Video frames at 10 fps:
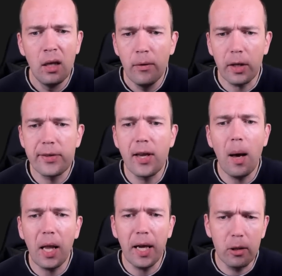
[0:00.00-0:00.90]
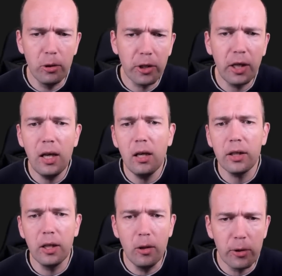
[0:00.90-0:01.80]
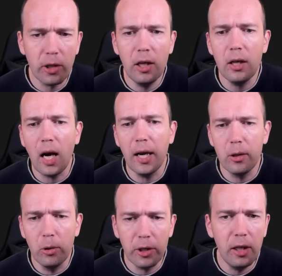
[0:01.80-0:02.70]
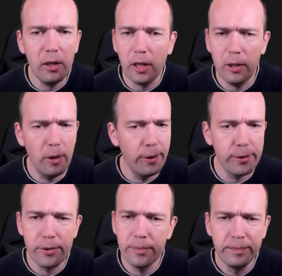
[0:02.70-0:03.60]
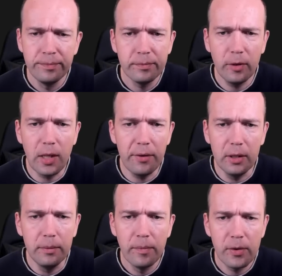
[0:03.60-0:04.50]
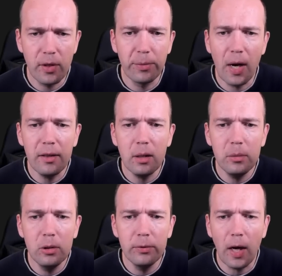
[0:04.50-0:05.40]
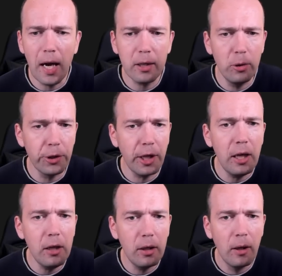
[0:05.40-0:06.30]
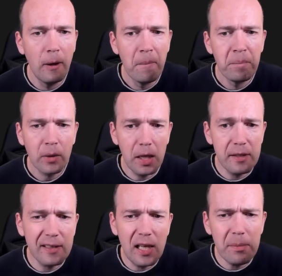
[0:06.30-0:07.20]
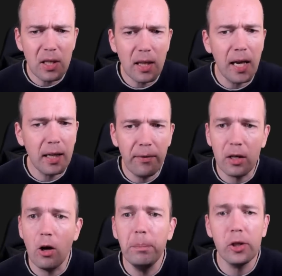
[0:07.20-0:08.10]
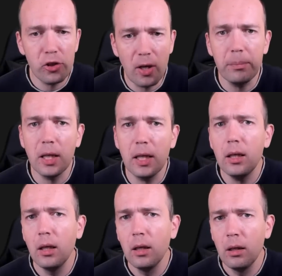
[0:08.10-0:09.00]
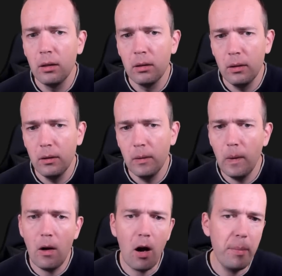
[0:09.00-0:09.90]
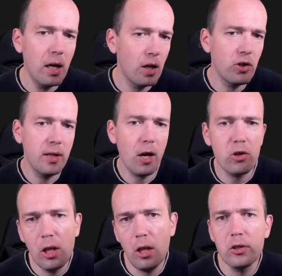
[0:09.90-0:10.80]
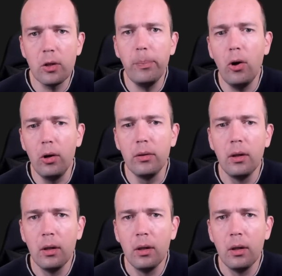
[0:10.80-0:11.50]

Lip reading: For example, I go here, he goes here, I go here, he goes wherever. Some random move, I go here. It seems that I have accomplished something. No, I mean, I just actually lost a pawn.